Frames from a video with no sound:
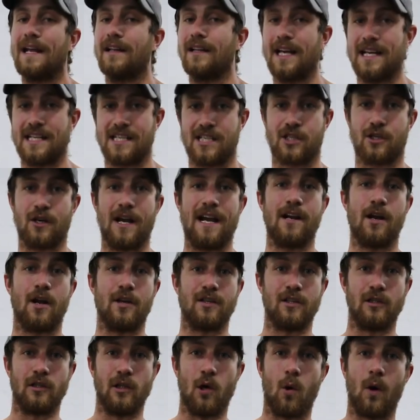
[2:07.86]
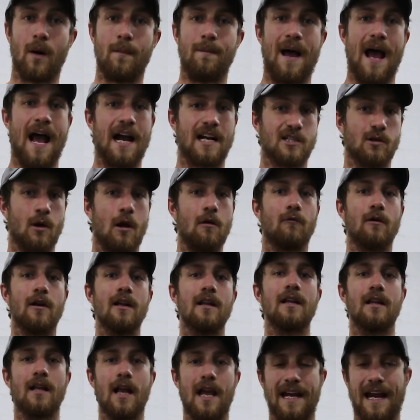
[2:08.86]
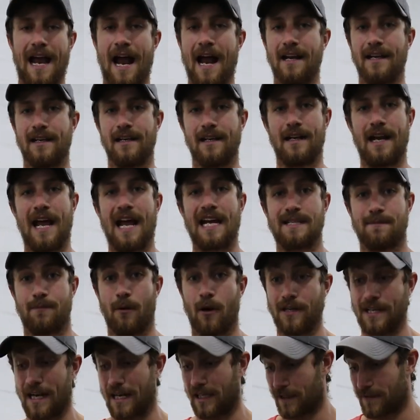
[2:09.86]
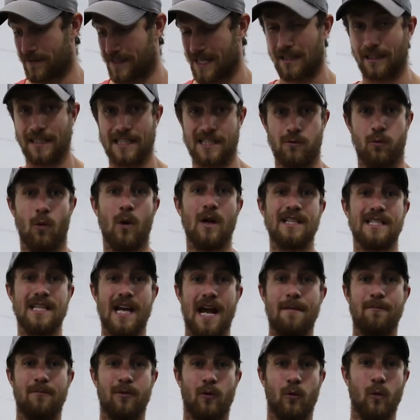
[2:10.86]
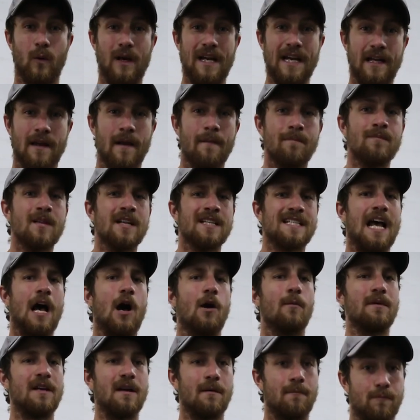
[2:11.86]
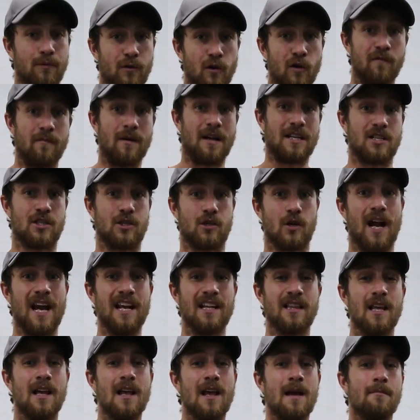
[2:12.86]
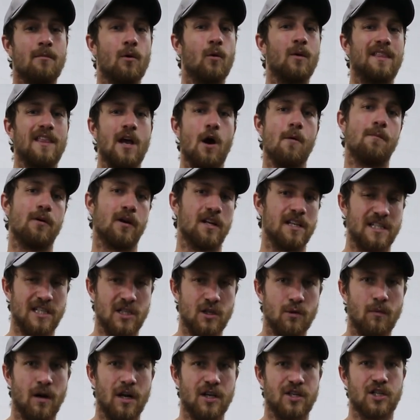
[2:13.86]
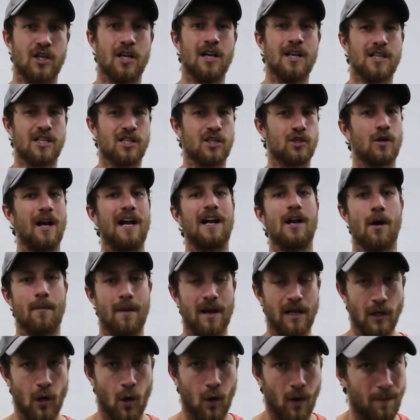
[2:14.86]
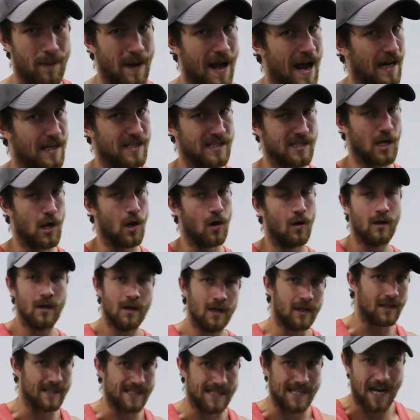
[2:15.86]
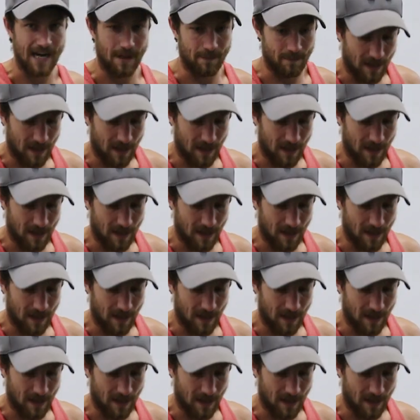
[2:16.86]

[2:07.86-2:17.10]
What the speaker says: less strain on your lower back. So I really like adding in hex bar deadlifts at least one time per week to help me improve my strength, but without putting too much strain on my lower back. So let's get it,